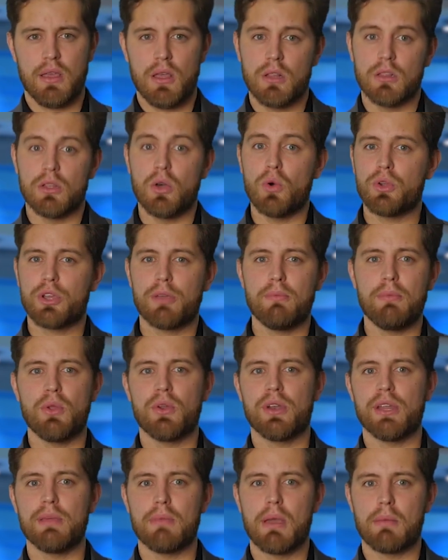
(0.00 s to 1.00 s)
LODE
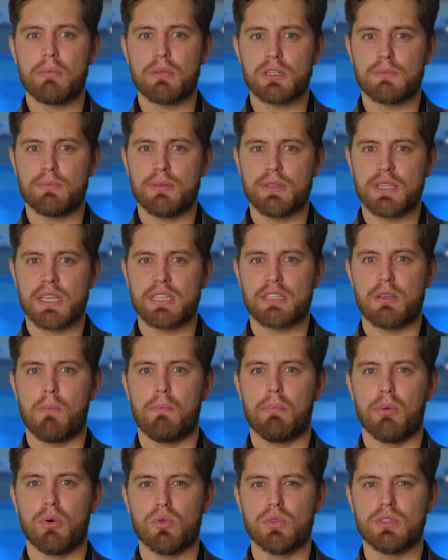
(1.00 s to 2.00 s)
community members possess a
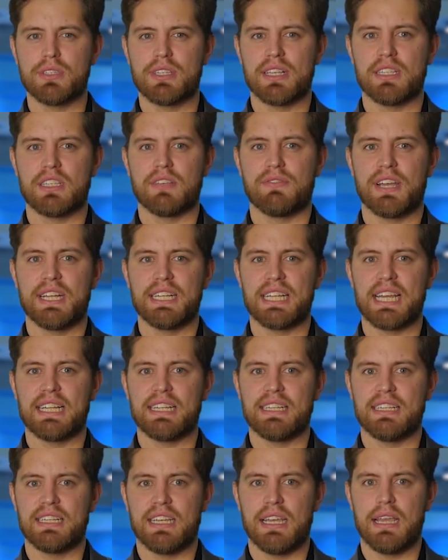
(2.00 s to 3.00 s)
bold sense of
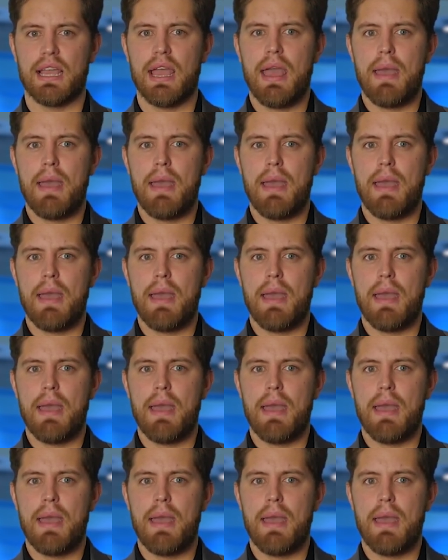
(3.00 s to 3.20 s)
identity,